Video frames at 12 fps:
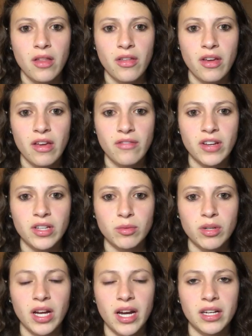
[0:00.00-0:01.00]
The fees
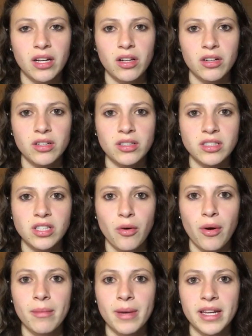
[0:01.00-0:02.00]
were $9,
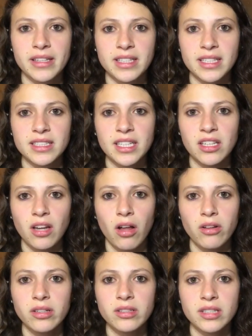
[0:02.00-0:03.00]
so I made
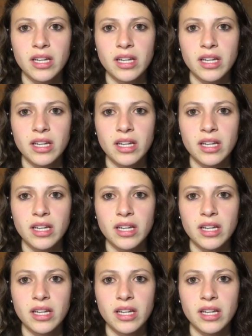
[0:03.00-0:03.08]
$16,